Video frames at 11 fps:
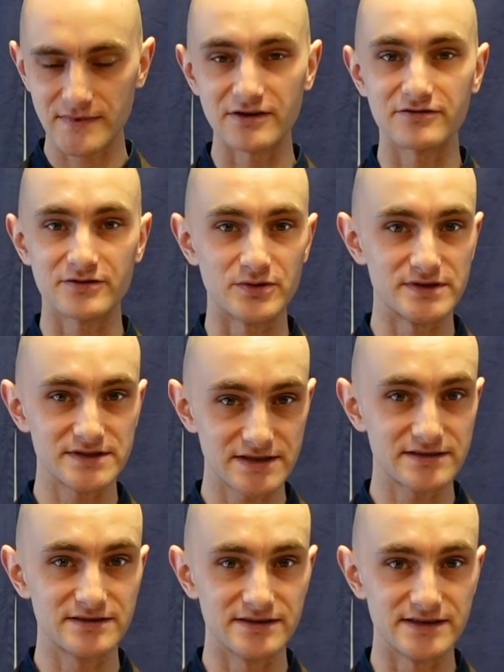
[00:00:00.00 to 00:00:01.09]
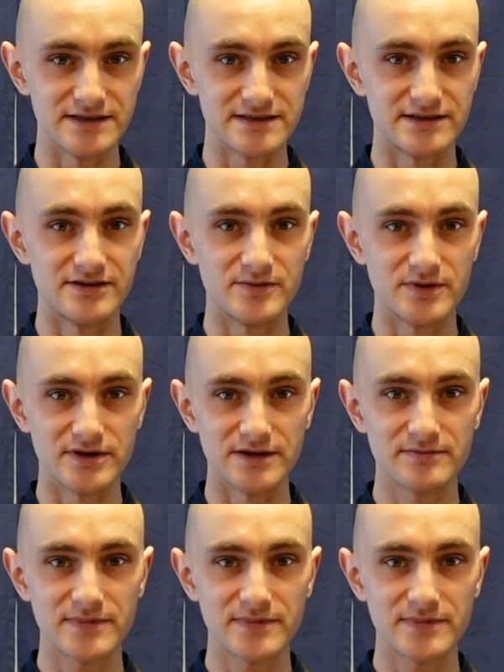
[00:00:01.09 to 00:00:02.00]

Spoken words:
of course, the tea ceremony